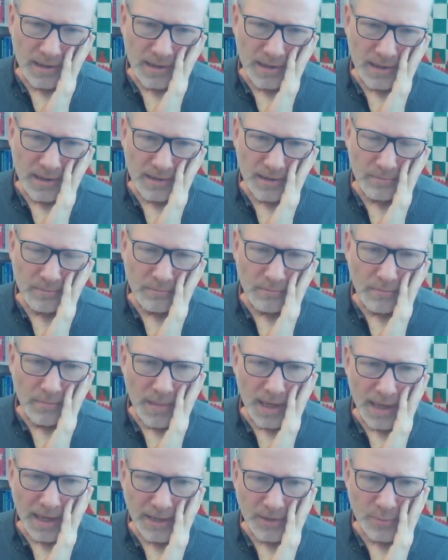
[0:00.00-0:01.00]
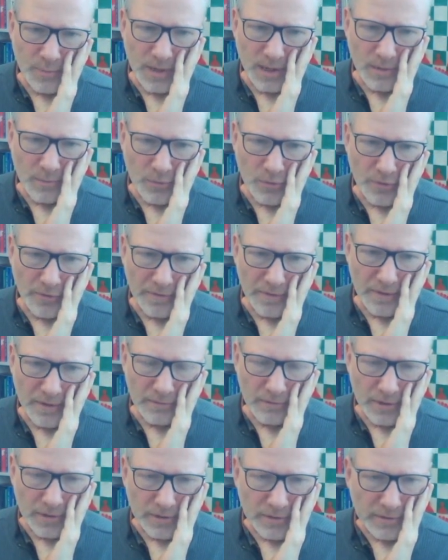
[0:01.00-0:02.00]
It might be a move in the
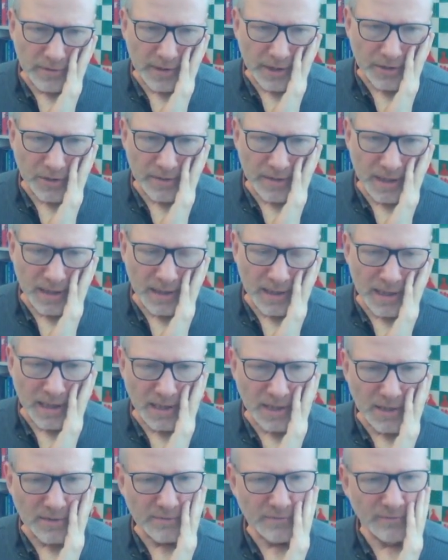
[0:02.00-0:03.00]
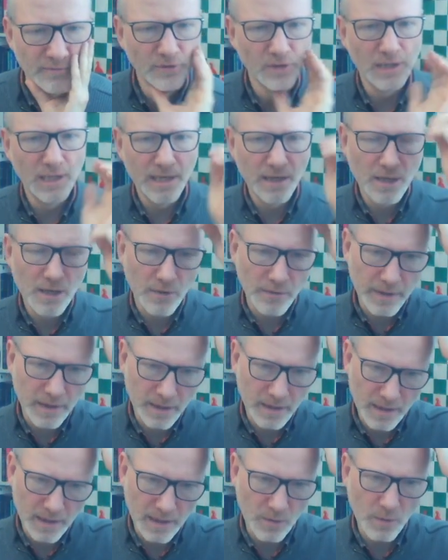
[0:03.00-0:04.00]
wrong direction. That knight isn't really going
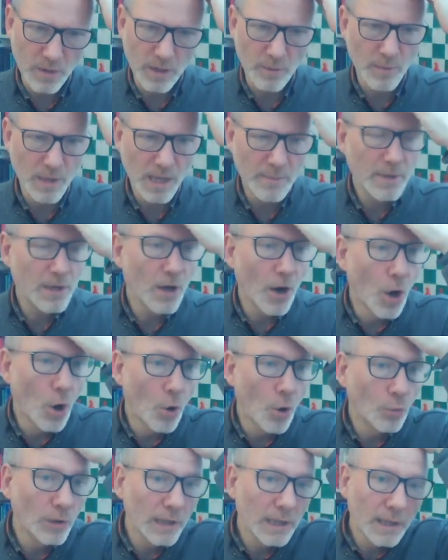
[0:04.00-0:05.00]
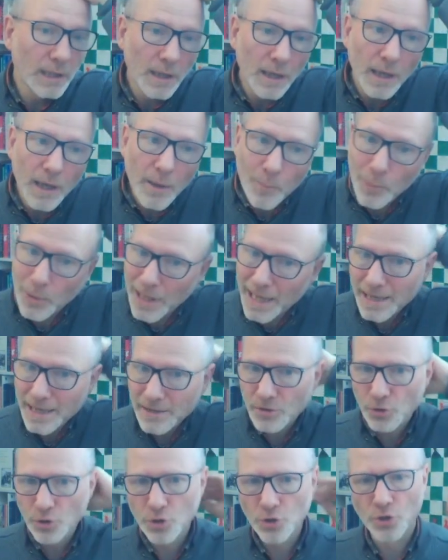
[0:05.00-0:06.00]
anywhere, maybe only played
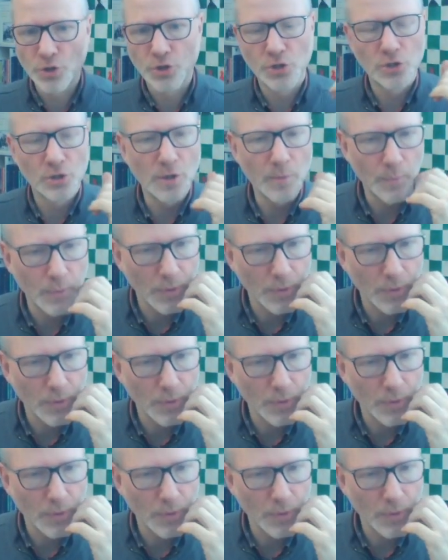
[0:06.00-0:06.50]
to stop